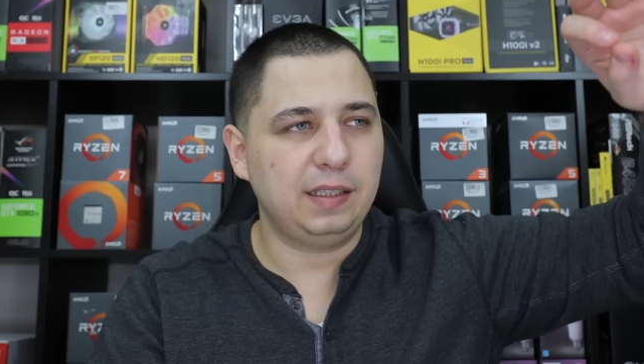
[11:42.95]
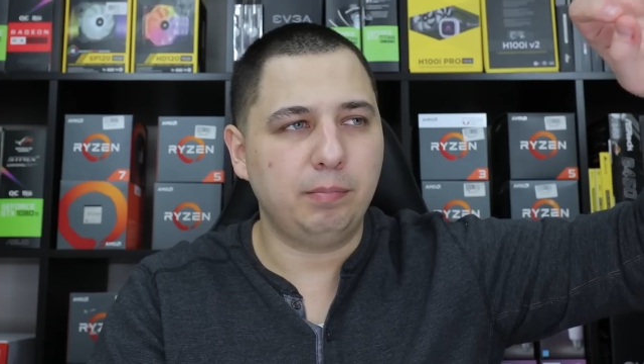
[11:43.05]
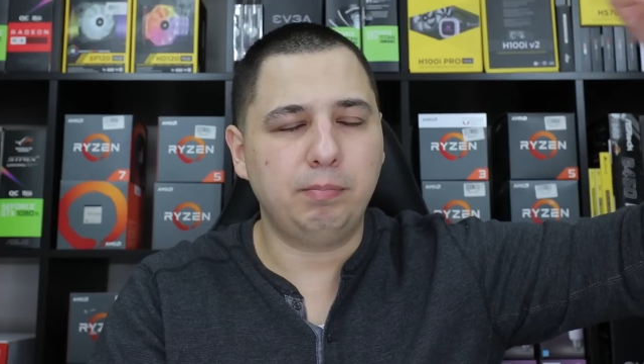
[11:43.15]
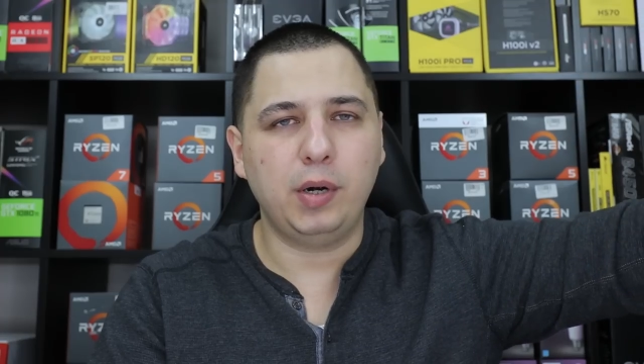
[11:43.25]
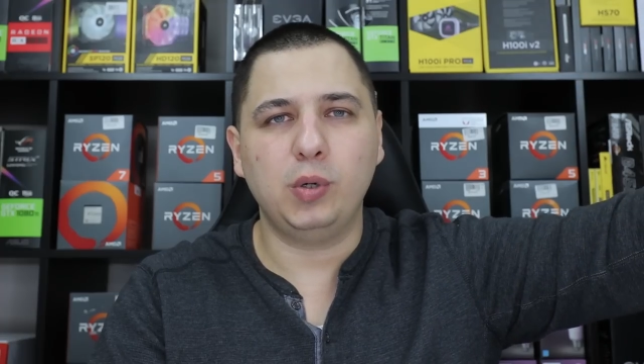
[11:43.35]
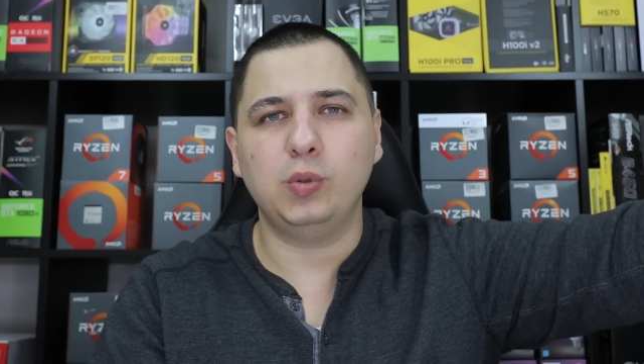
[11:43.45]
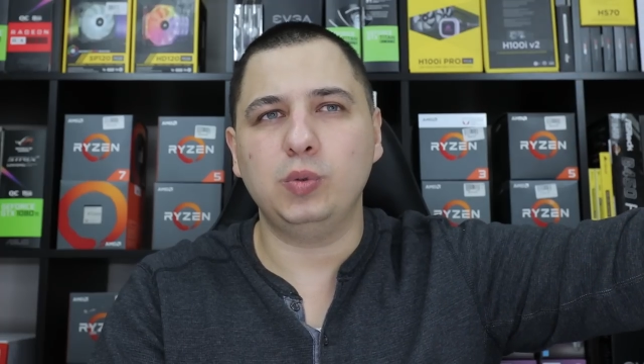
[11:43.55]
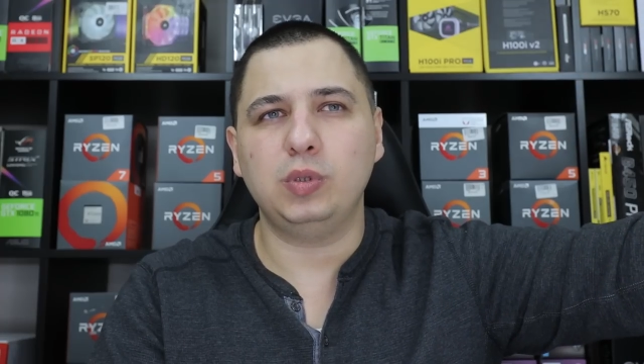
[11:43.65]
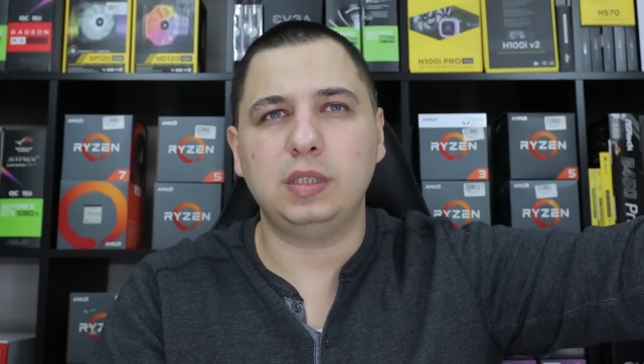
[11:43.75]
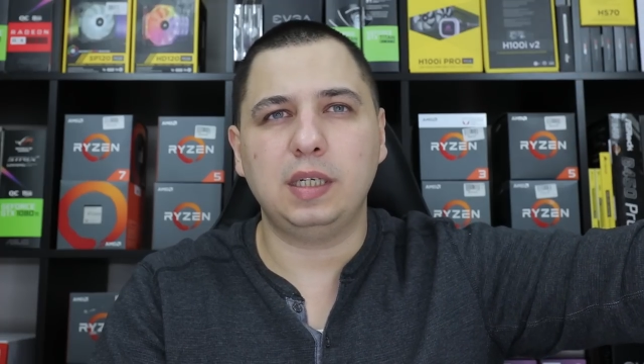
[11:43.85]
the
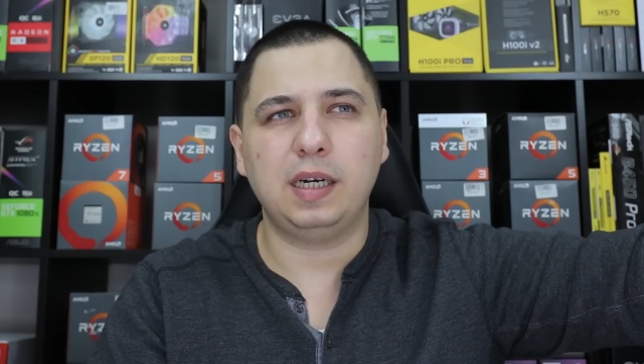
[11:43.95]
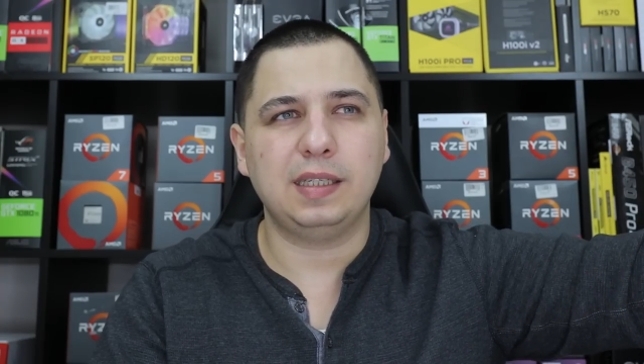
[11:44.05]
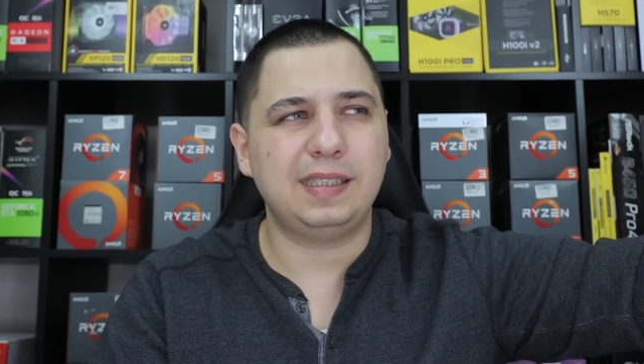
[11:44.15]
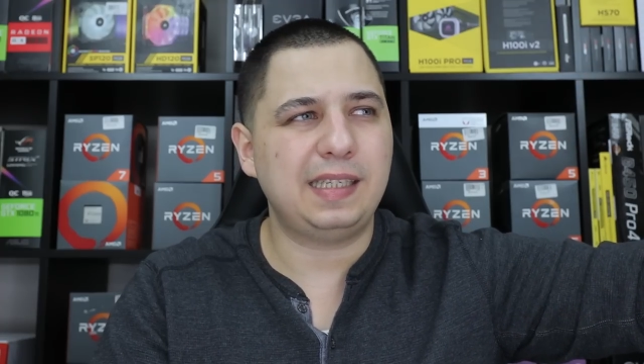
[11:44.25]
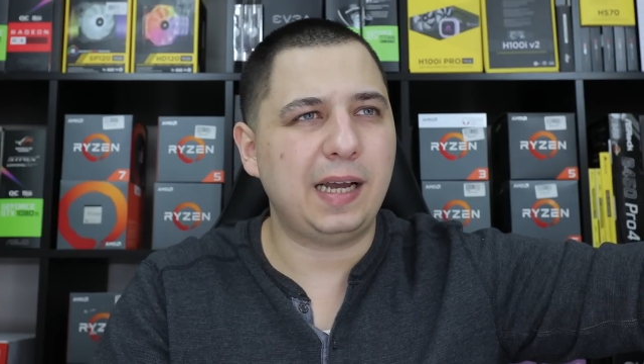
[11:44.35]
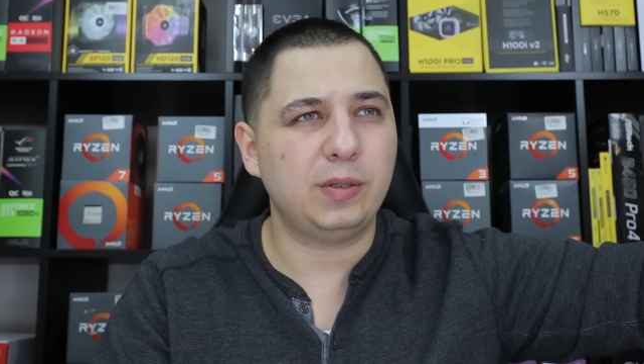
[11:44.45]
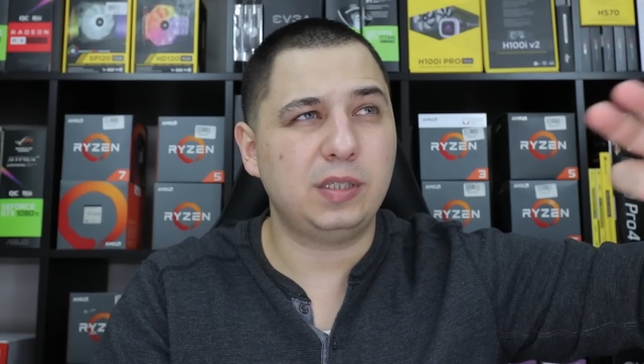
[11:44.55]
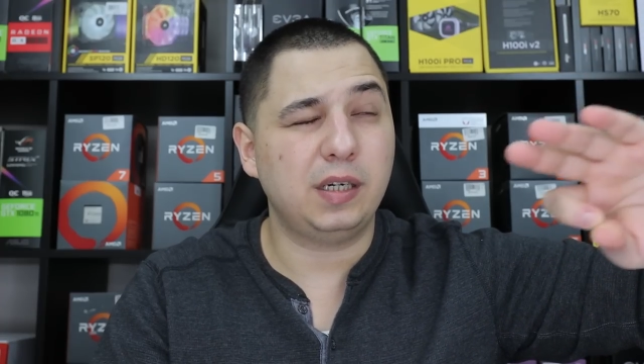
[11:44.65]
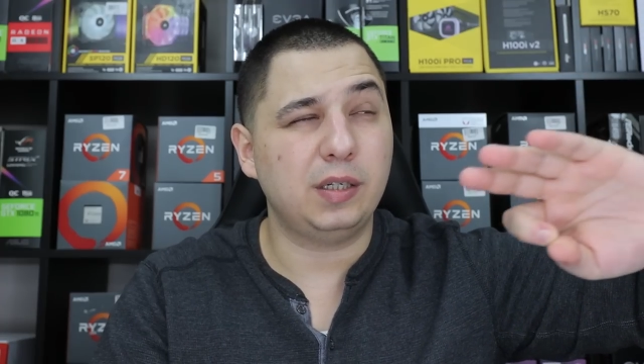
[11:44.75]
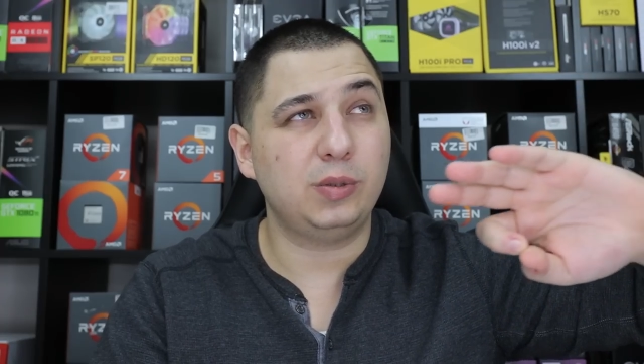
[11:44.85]
Bose uh, Sound
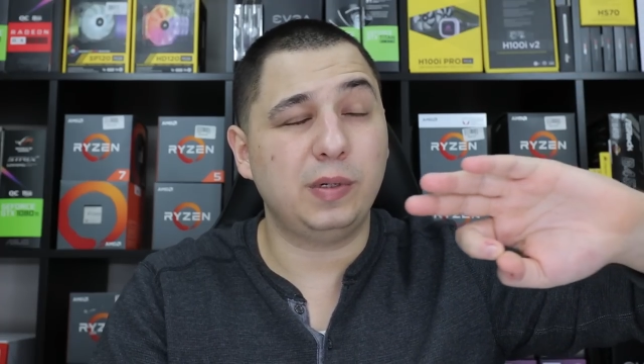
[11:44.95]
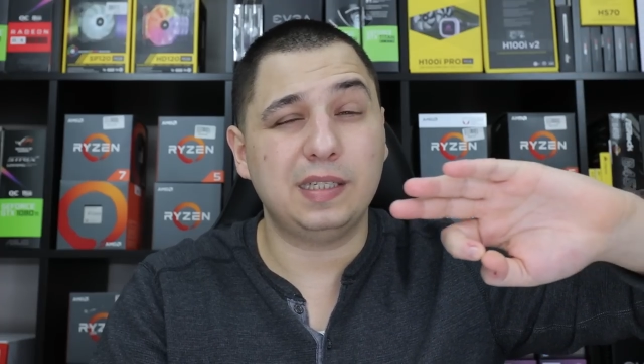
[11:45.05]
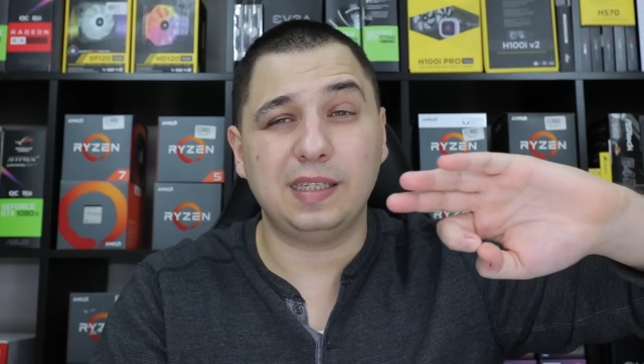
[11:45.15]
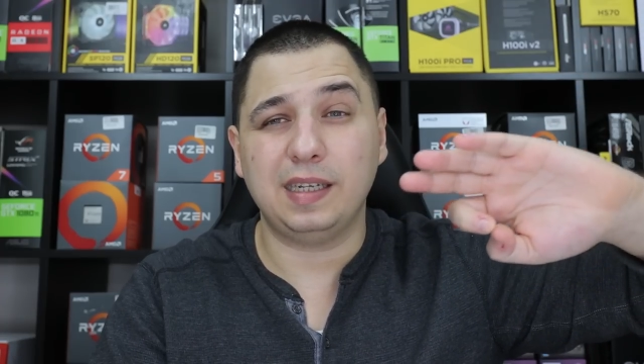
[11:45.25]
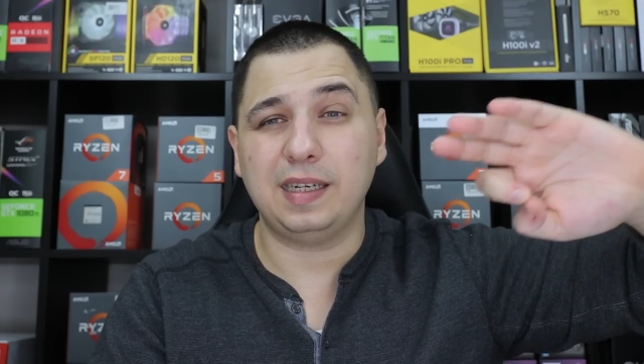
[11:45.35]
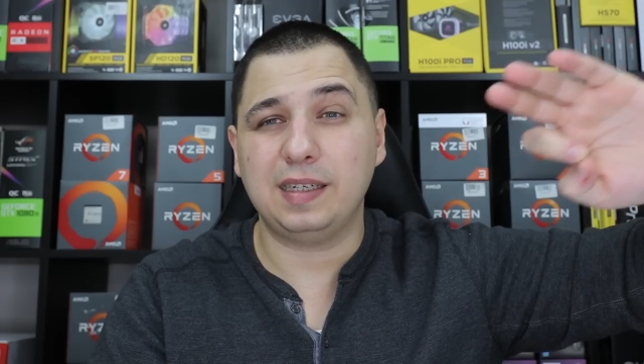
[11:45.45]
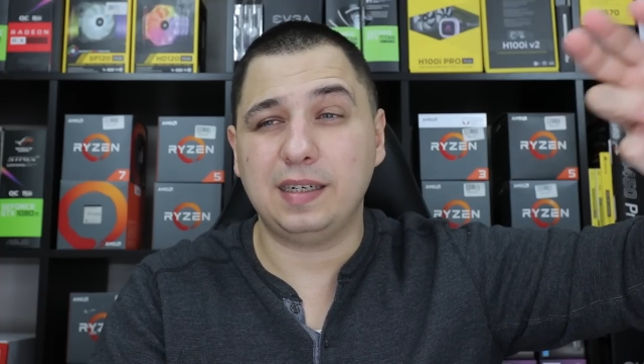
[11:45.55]
Touch, what is it like,